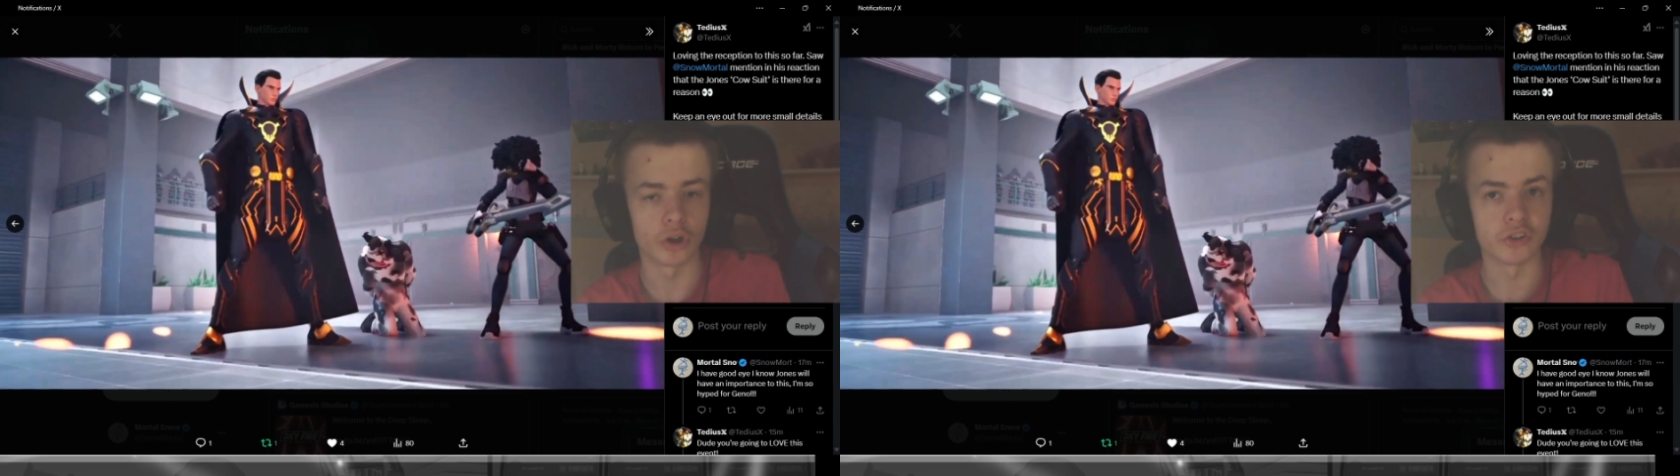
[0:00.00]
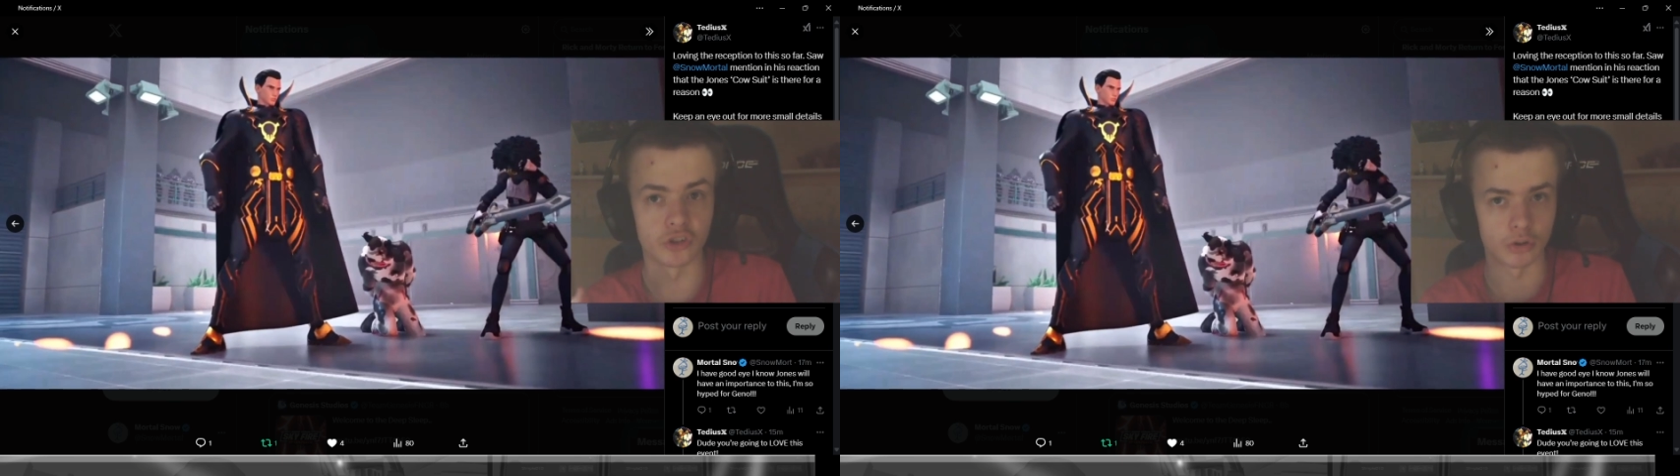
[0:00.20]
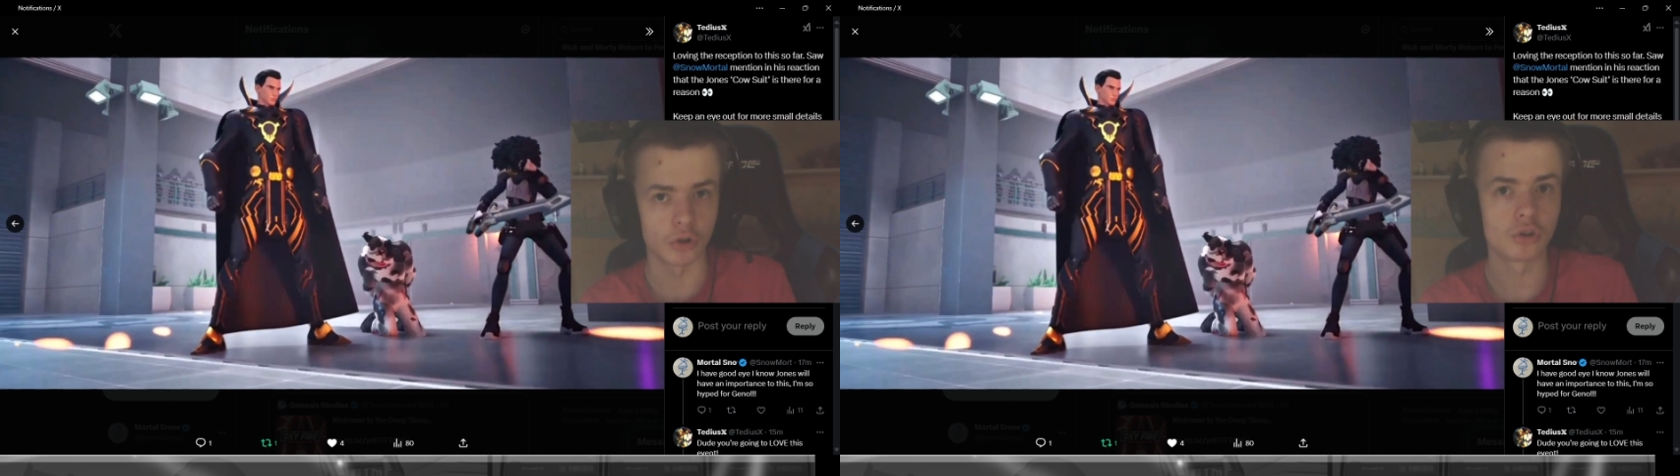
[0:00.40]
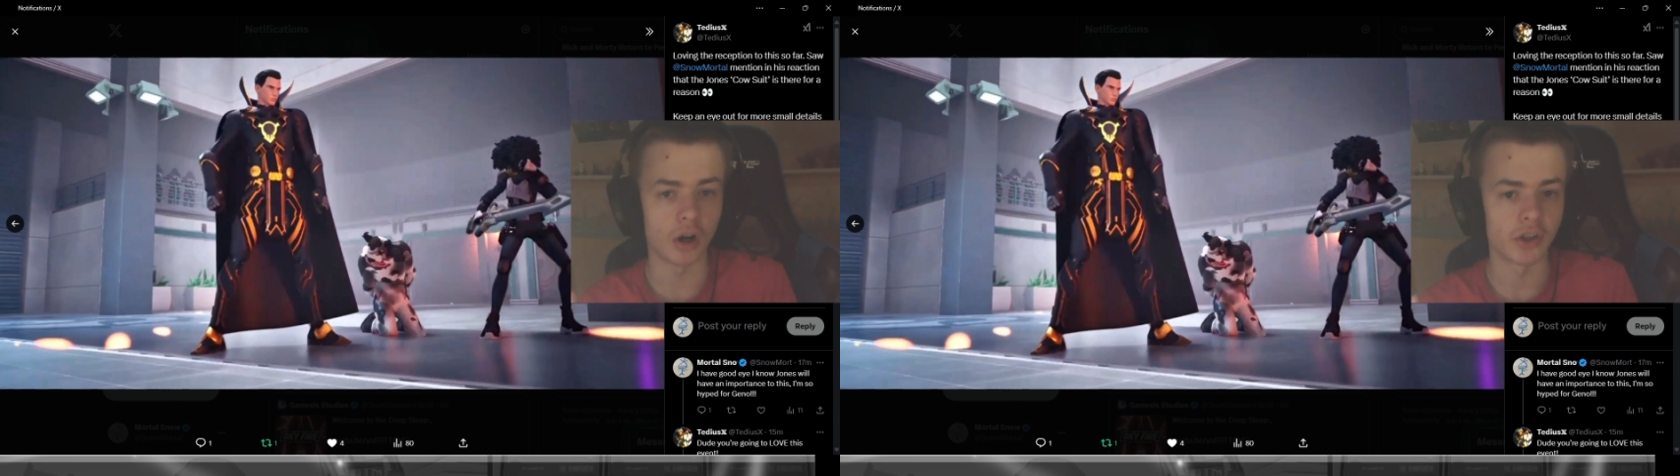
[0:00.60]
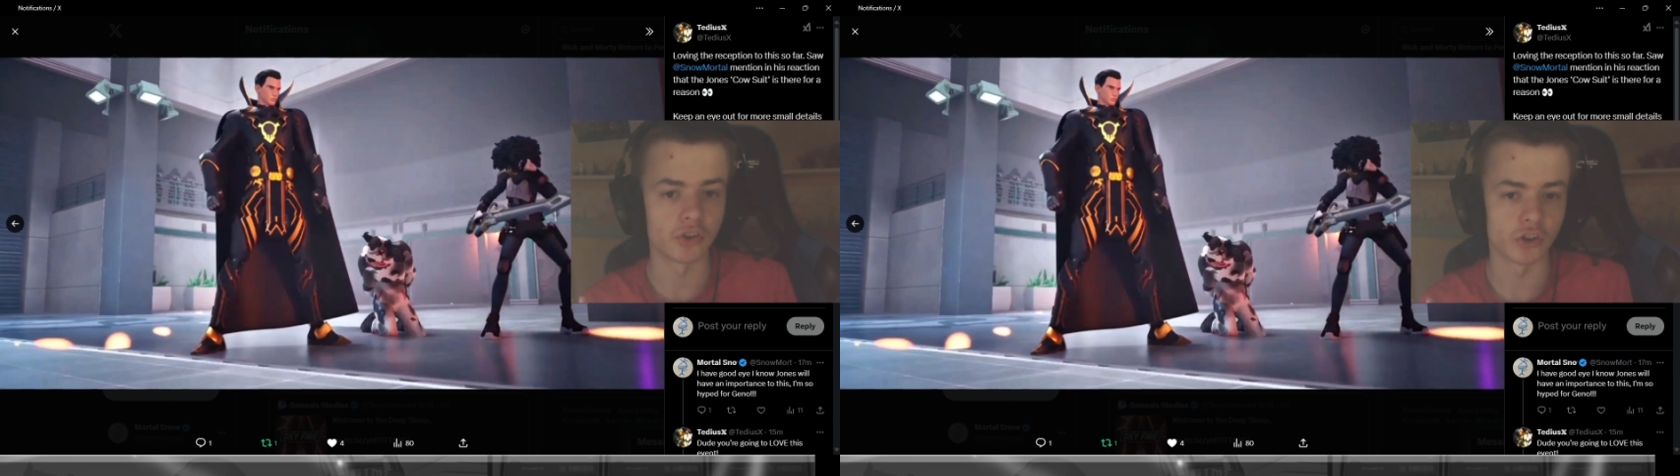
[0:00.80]
of a Zero
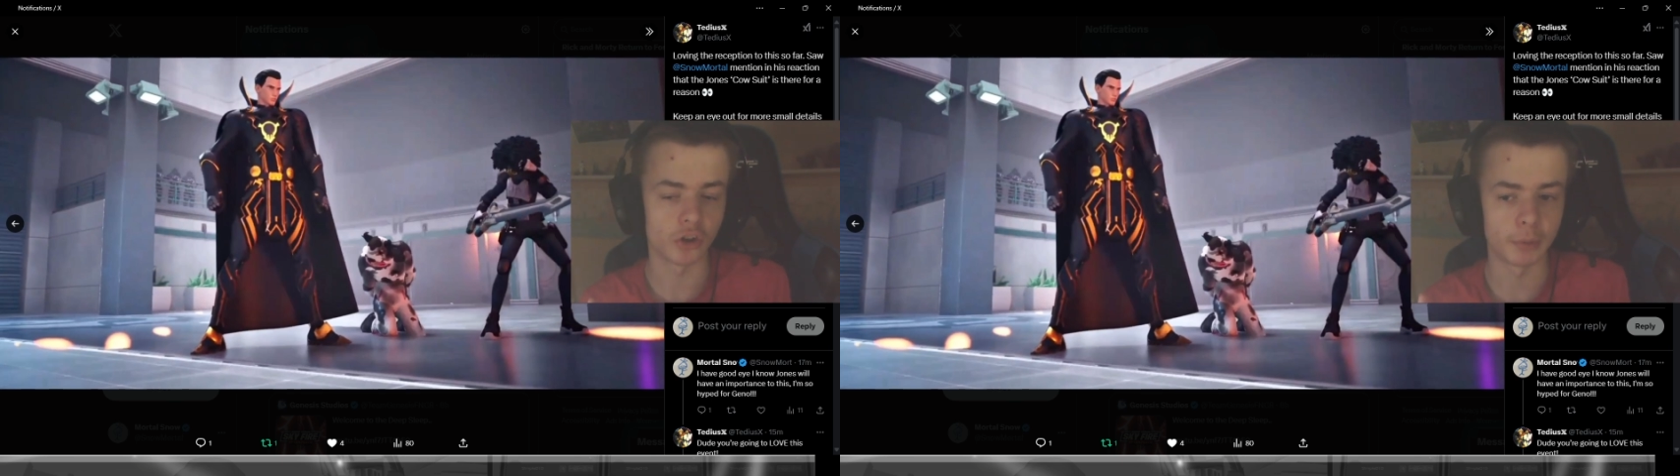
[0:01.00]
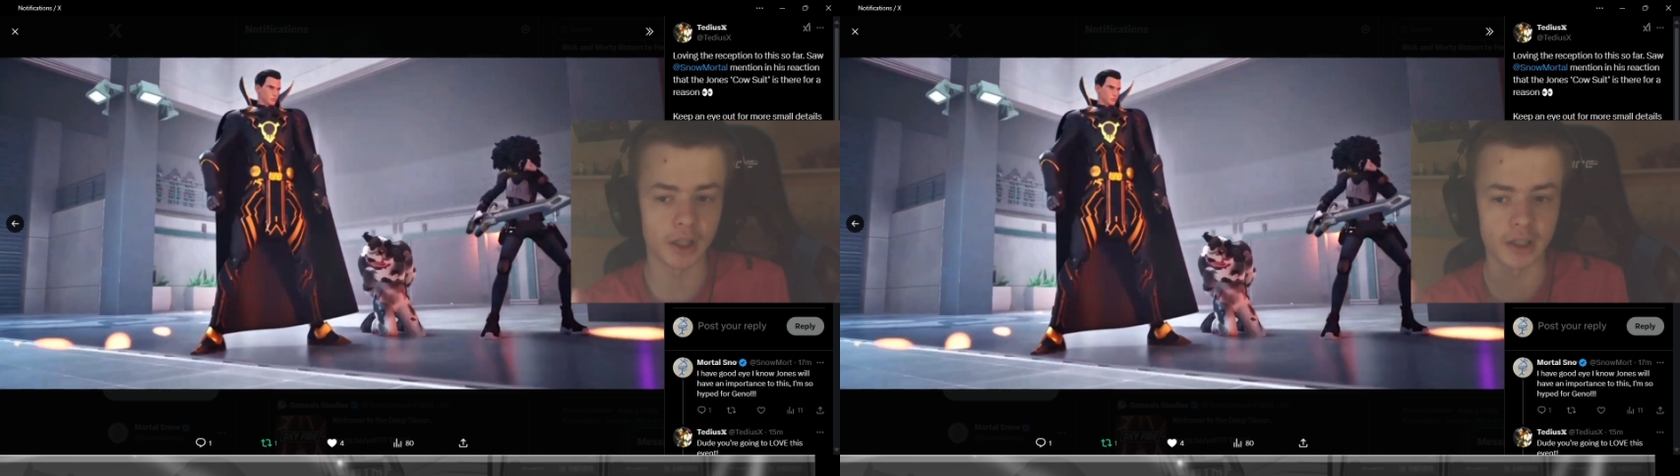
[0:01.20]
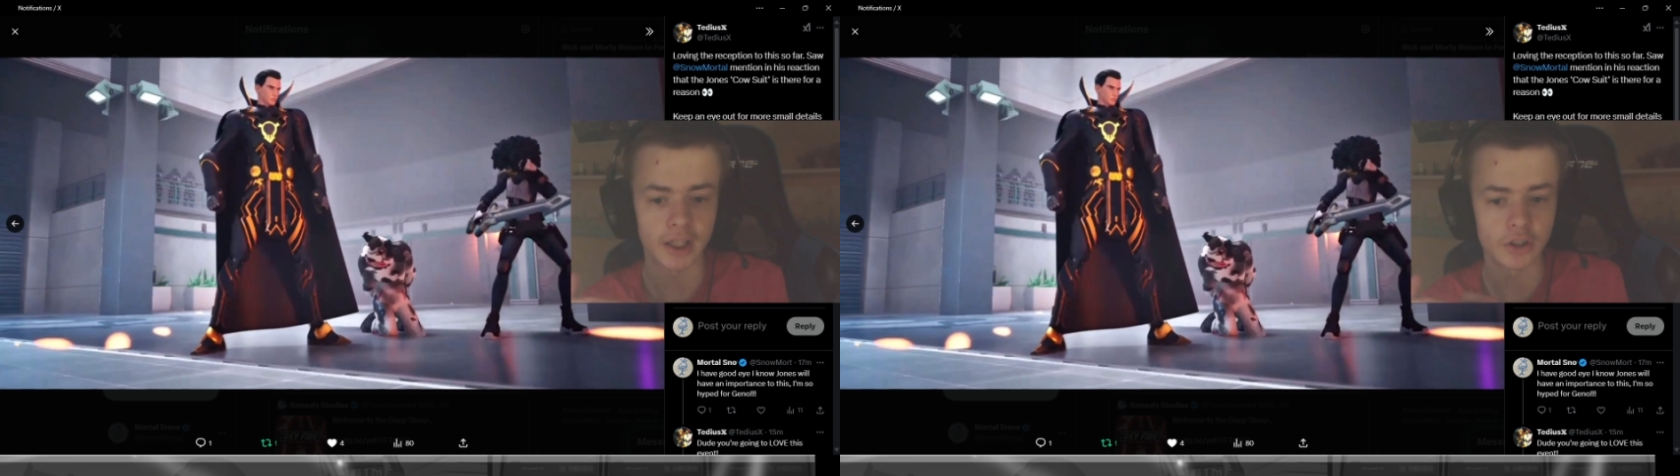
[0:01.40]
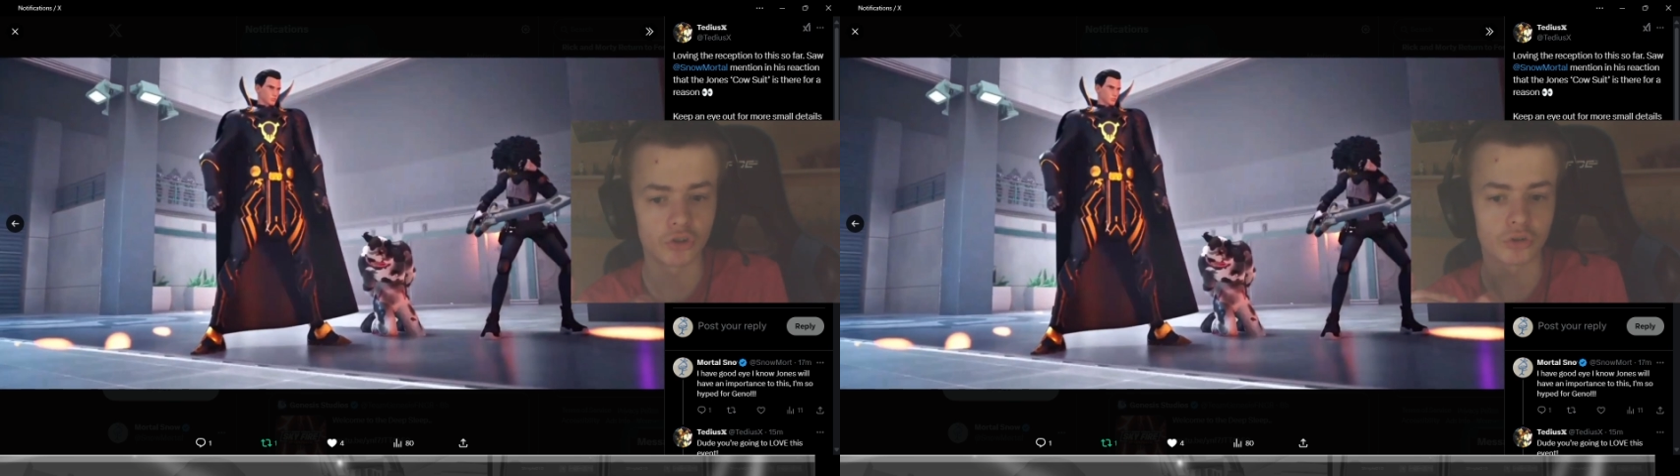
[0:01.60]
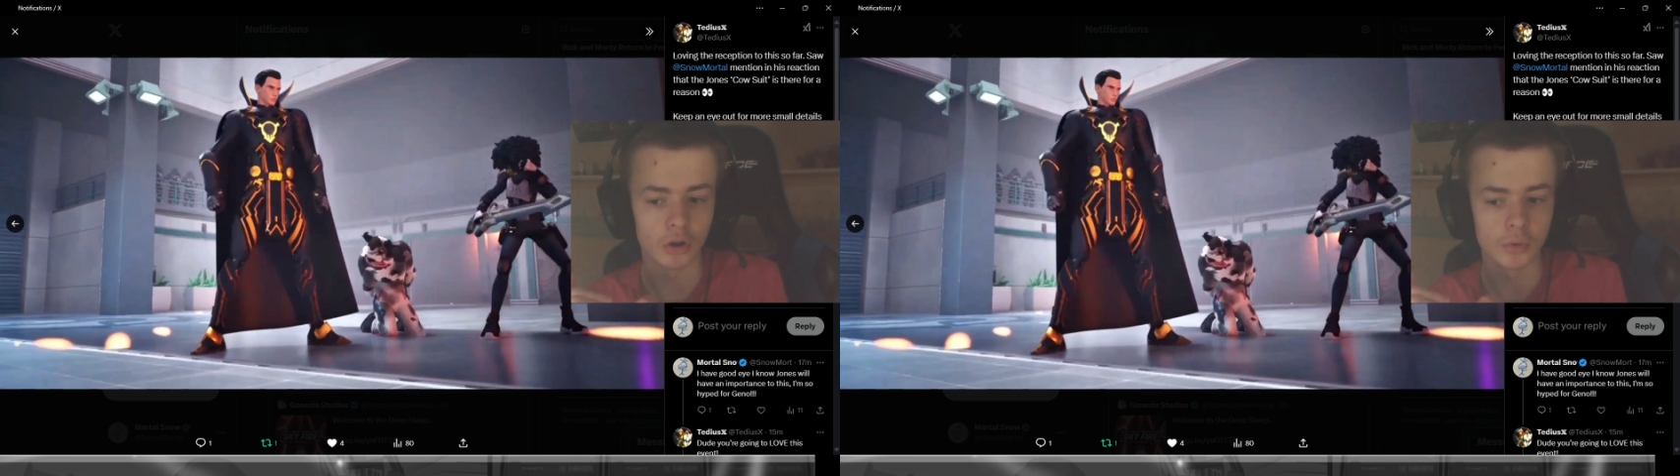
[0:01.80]
Crisis. It'll be like an
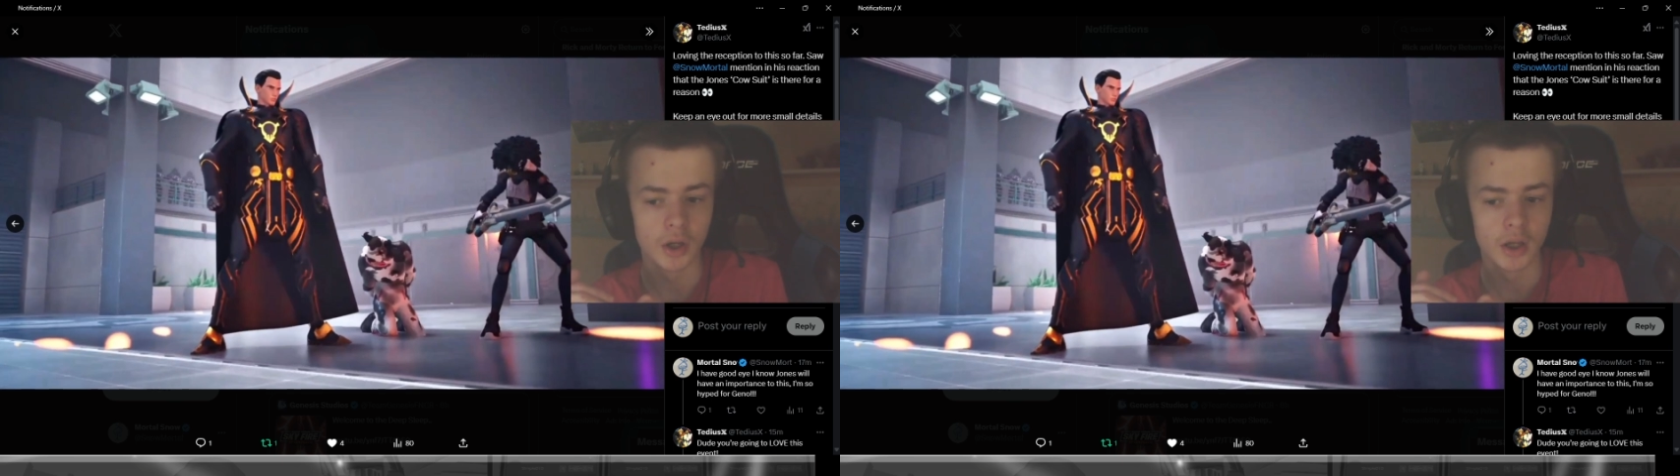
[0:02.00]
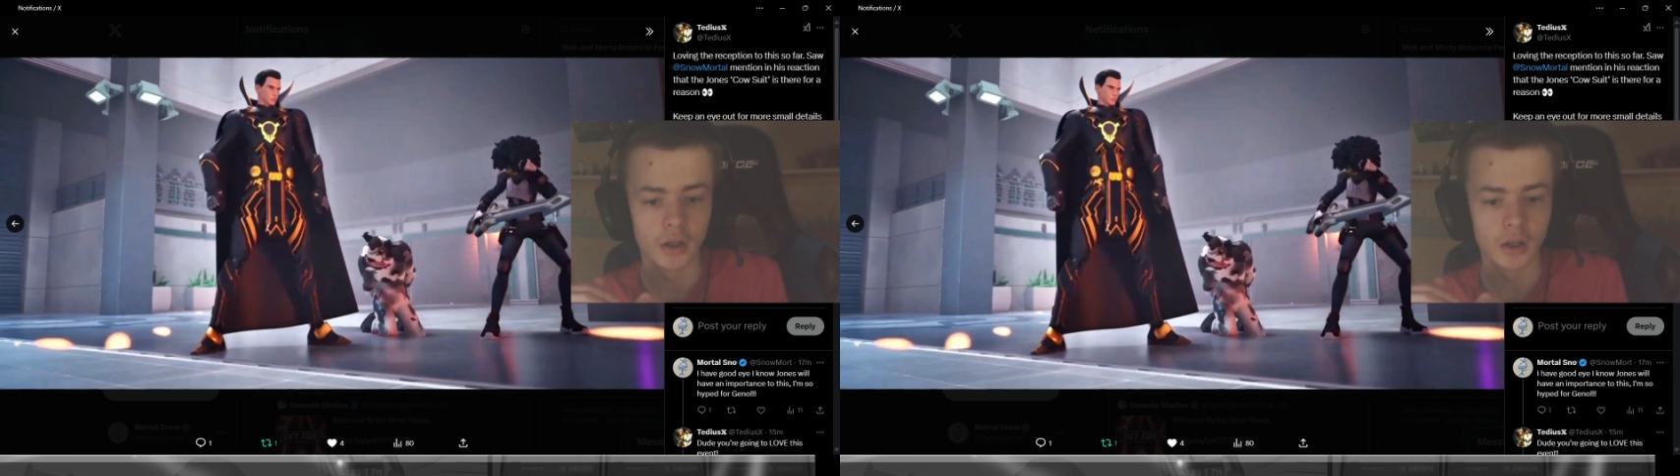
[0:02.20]
intro.